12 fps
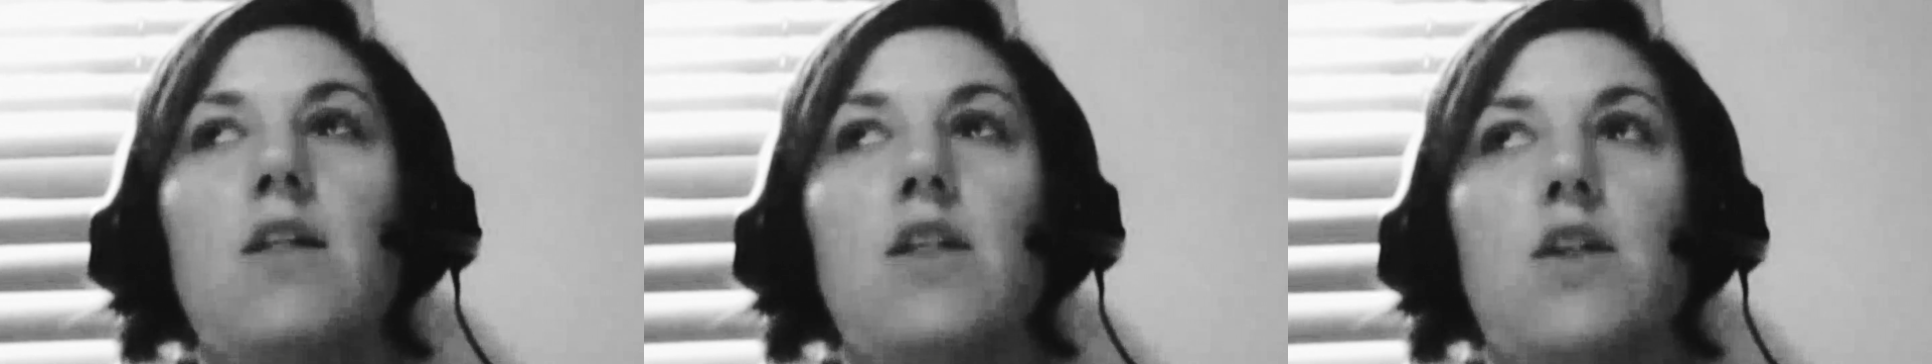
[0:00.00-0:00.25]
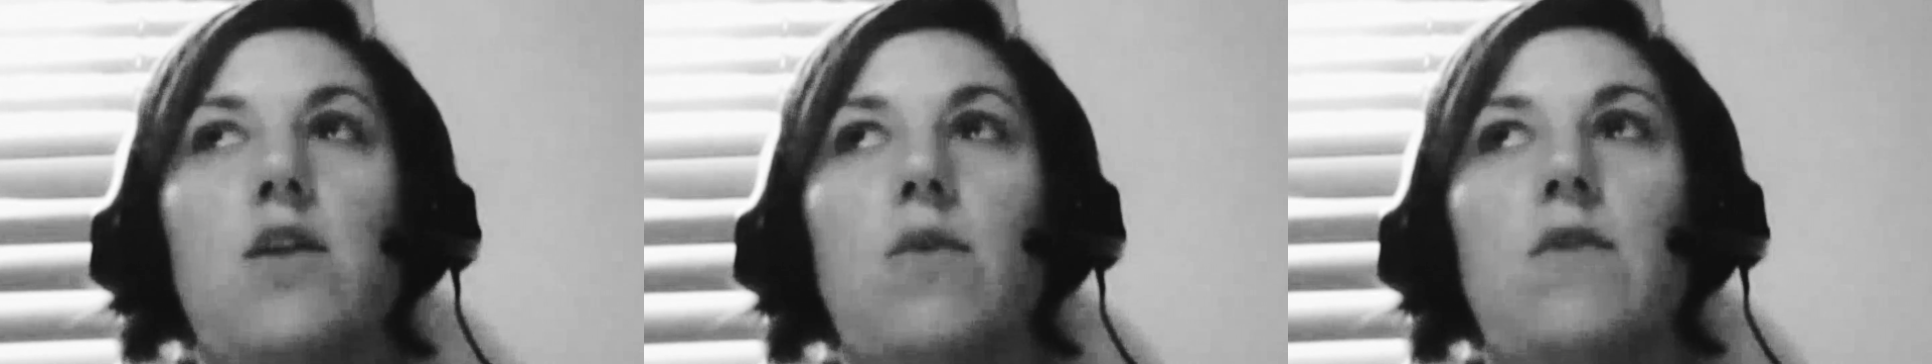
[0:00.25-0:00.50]

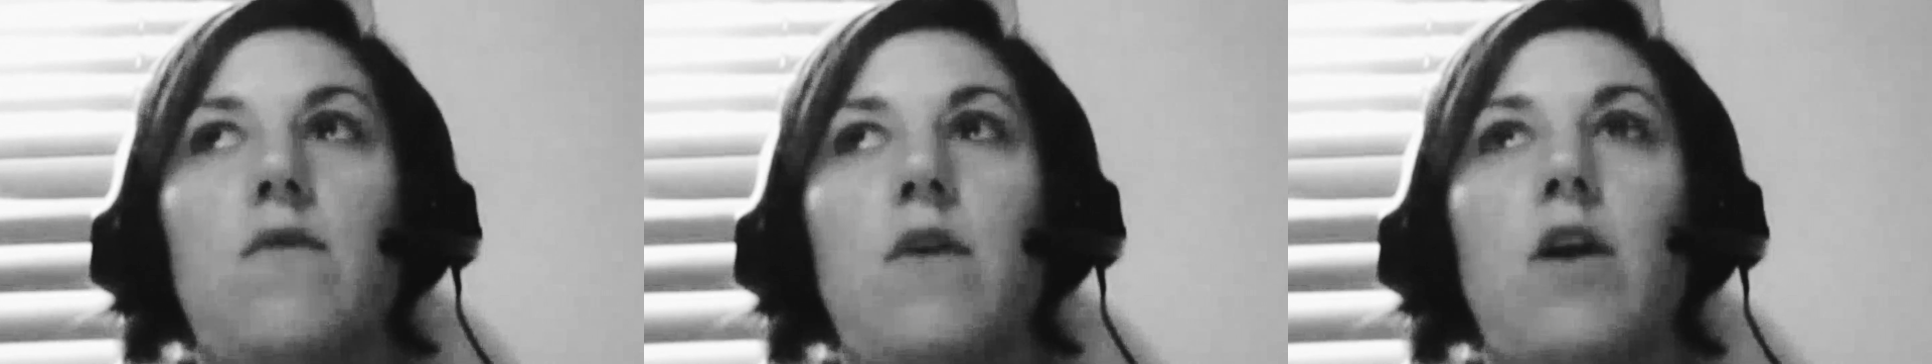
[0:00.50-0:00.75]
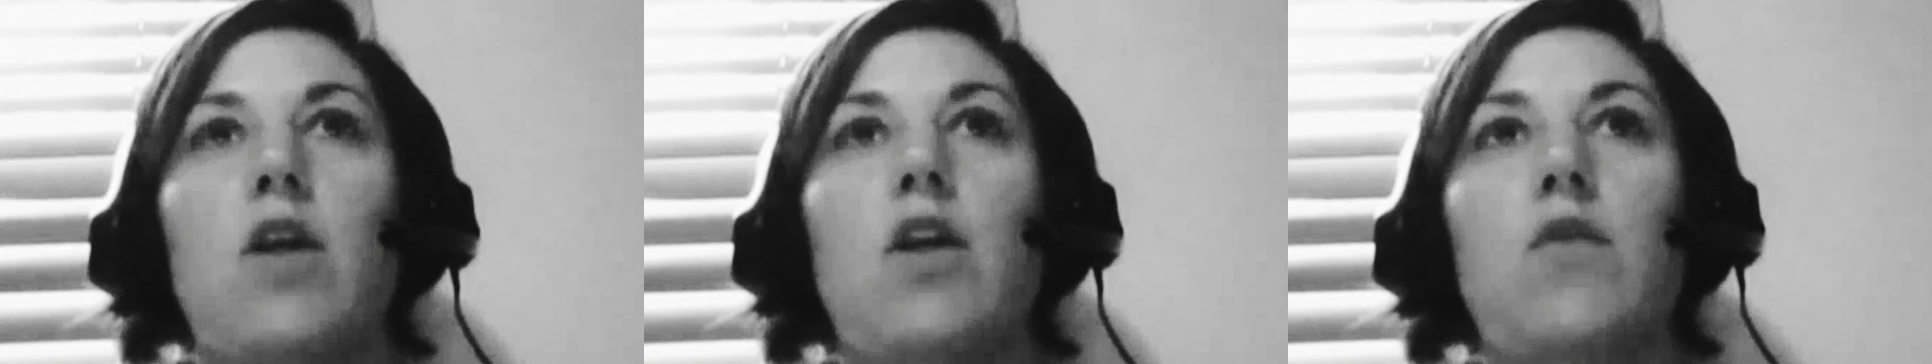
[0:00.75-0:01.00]
so it's
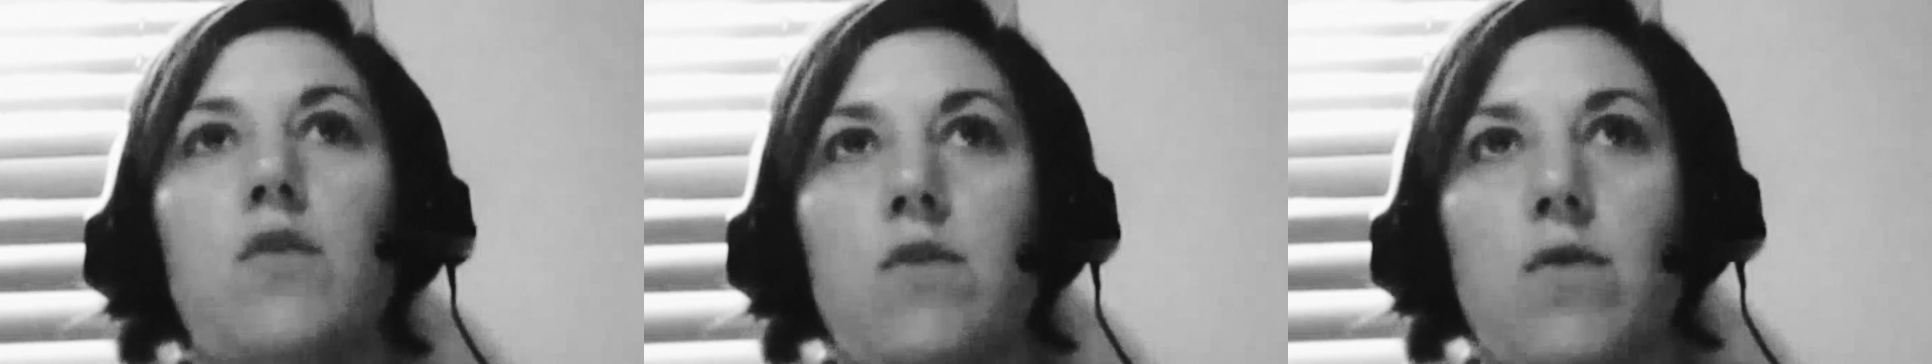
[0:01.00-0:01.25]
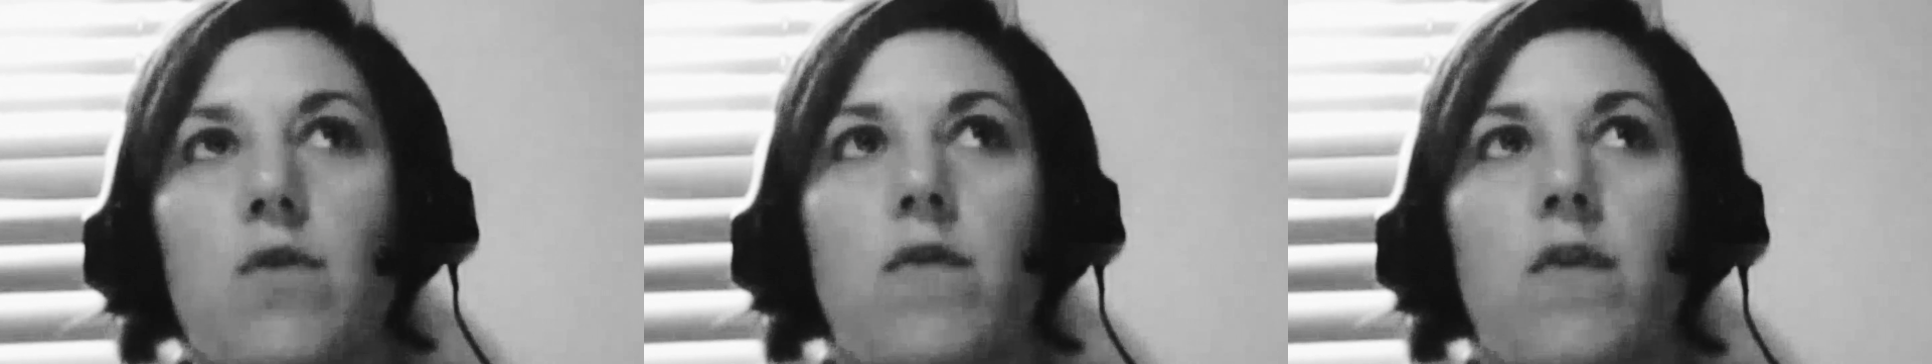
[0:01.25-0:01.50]
very
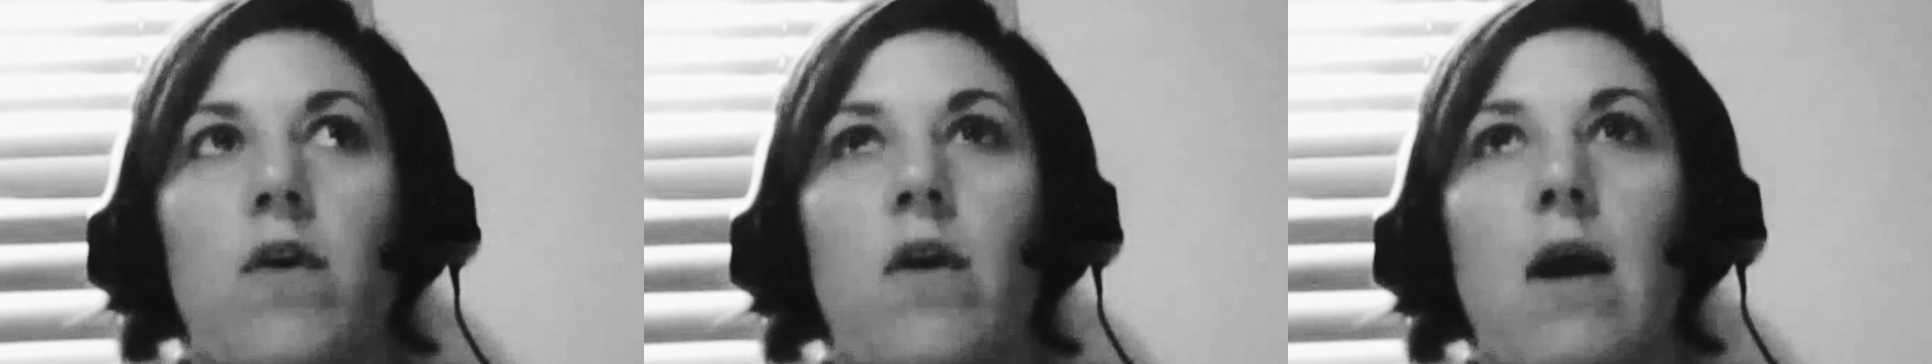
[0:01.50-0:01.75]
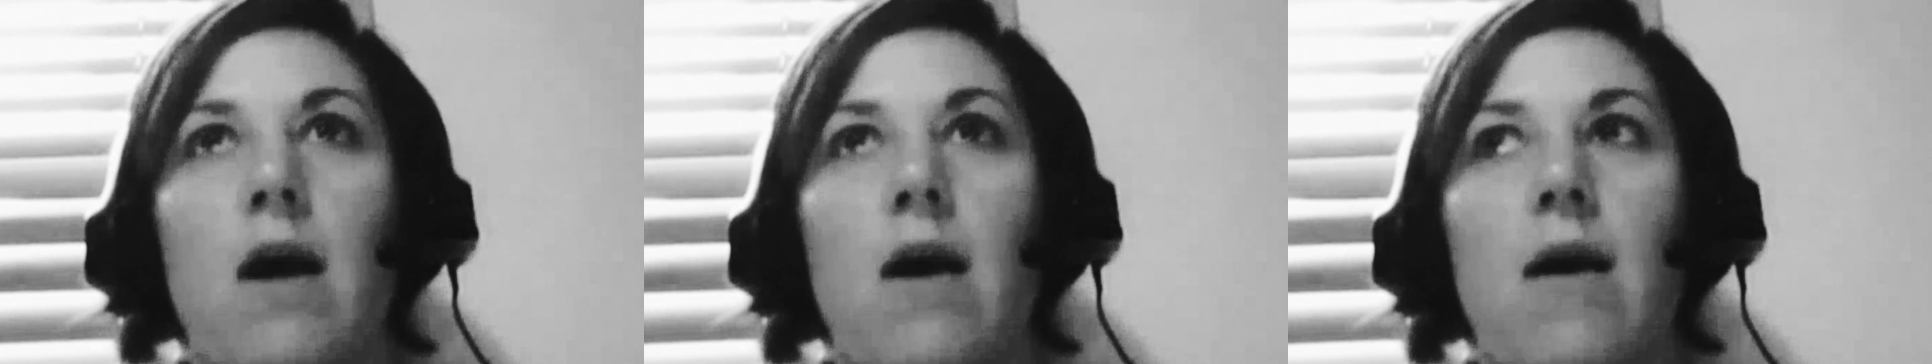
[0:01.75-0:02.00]
useful for